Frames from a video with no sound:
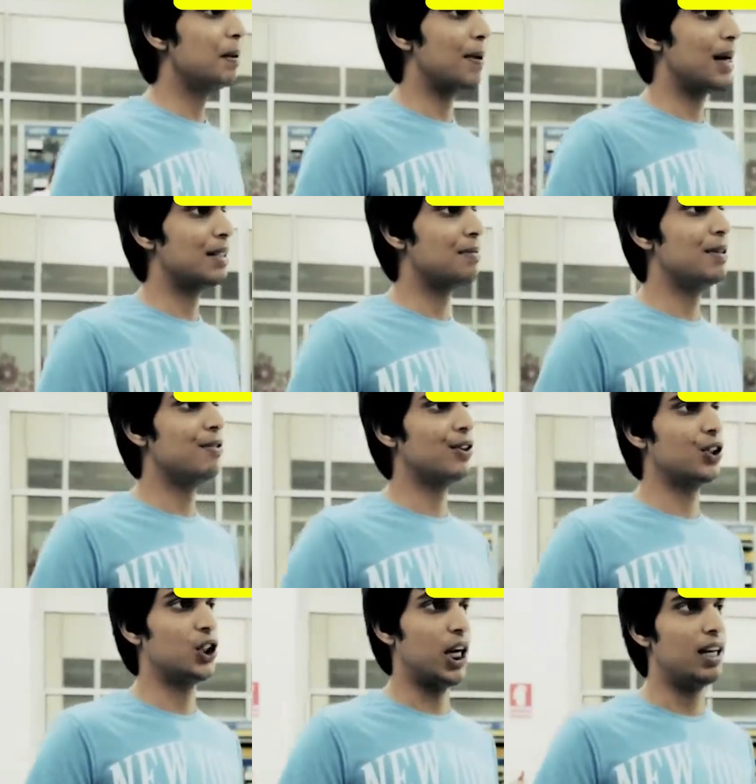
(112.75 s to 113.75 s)
prepares me
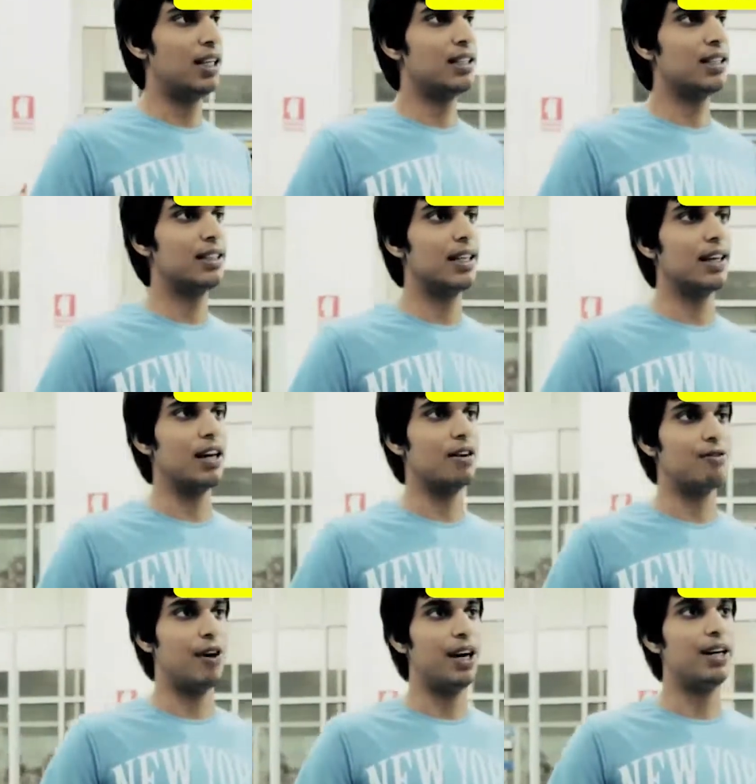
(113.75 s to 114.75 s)
for the challenges that
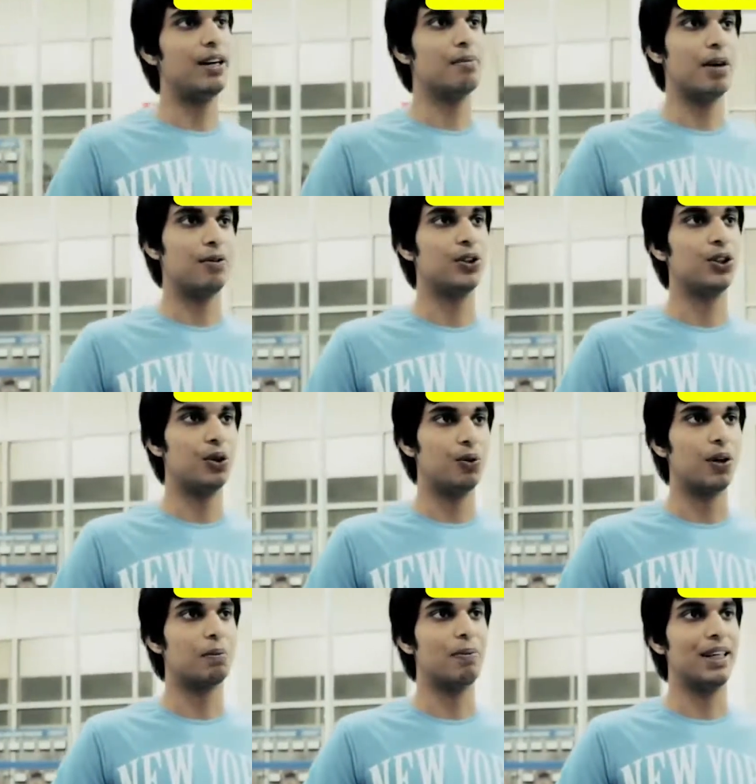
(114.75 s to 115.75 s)
I'll find in my future
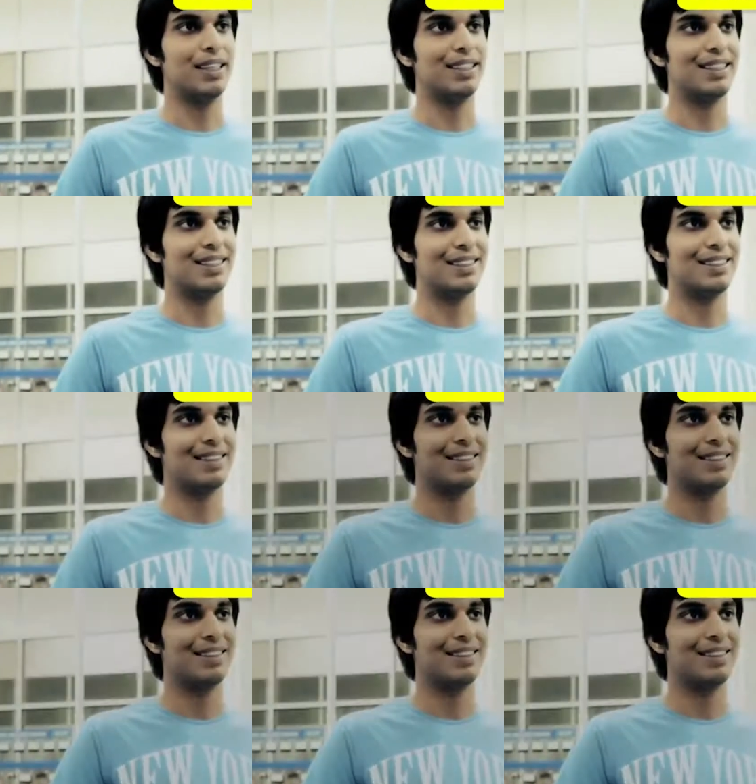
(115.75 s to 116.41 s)
workplace.